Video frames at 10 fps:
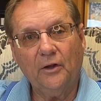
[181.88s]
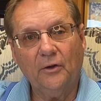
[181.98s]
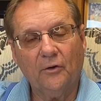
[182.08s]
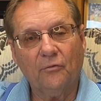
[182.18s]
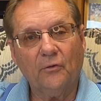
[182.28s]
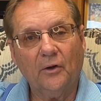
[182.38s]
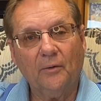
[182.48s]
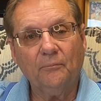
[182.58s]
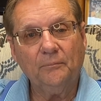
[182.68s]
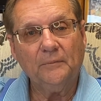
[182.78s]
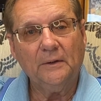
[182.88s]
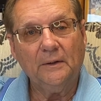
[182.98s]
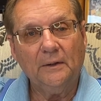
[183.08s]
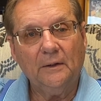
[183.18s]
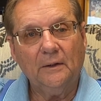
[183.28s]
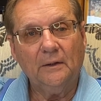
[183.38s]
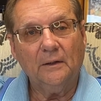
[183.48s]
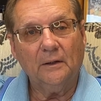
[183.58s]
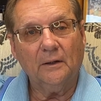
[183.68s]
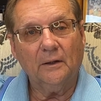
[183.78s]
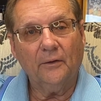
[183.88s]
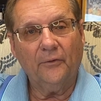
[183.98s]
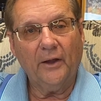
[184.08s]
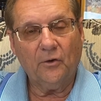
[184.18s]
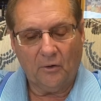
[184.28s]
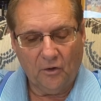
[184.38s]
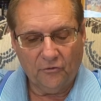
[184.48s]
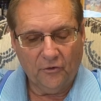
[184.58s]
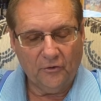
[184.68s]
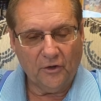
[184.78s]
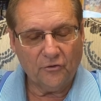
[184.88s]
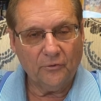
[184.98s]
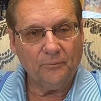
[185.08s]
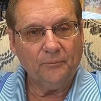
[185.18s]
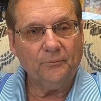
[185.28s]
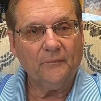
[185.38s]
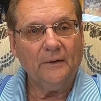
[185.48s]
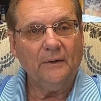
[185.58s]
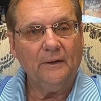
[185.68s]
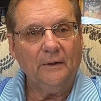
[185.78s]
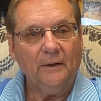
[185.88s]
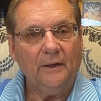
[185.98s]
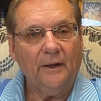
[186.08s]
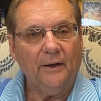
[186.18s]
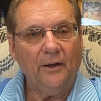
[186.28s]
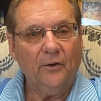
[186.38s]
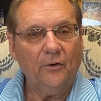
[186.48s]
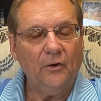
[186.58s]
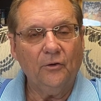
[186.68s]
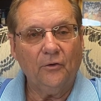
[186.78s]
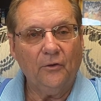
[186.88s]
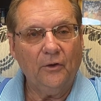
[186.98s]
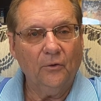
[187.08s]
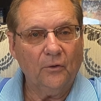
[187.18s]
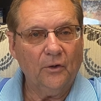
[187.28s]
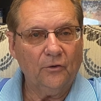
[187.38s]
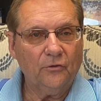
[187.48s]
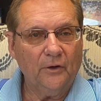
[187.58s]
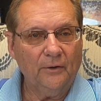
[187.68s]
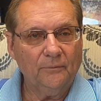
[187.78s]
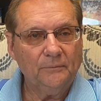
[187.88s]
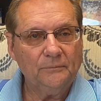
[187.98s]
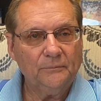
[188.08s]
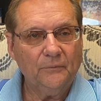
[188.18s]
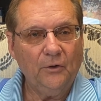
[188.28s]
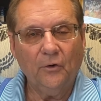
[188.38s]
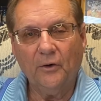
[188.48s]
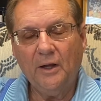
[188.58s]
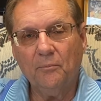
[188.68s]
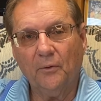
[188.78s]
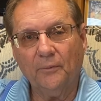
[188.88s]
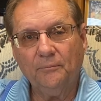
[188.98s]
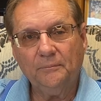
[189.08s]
to enter from, they crossed the desert and entered into the hill country near Hebron.